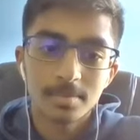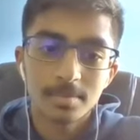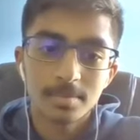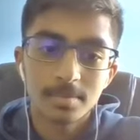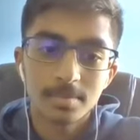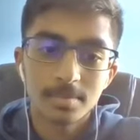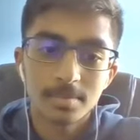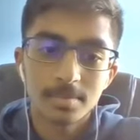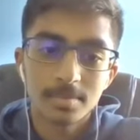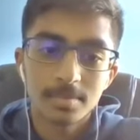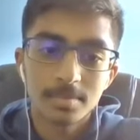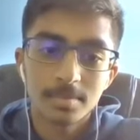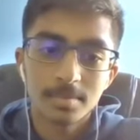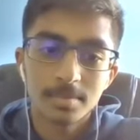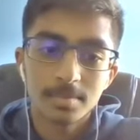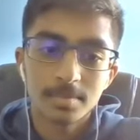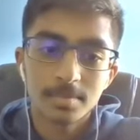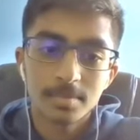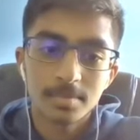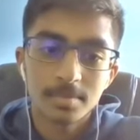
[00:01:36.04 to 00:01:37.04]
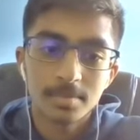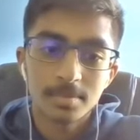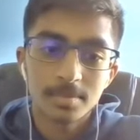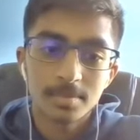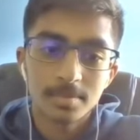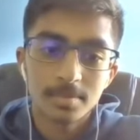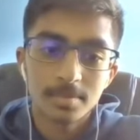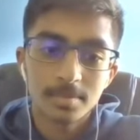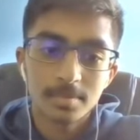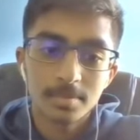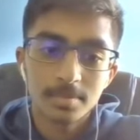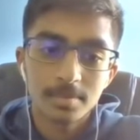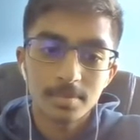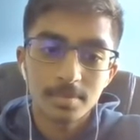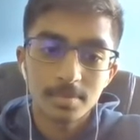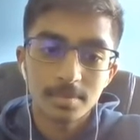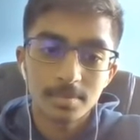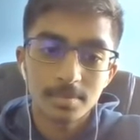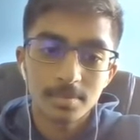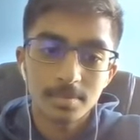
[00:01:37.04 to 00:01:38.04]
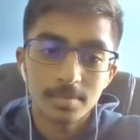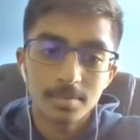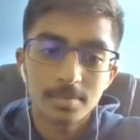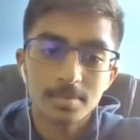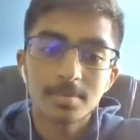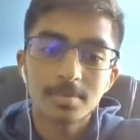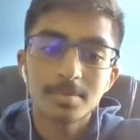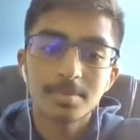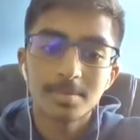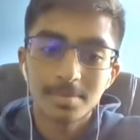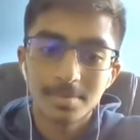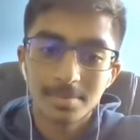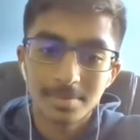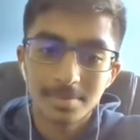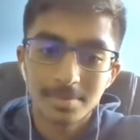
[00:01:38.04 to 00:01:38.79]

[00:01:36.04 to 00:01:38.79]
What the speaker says: [no speech]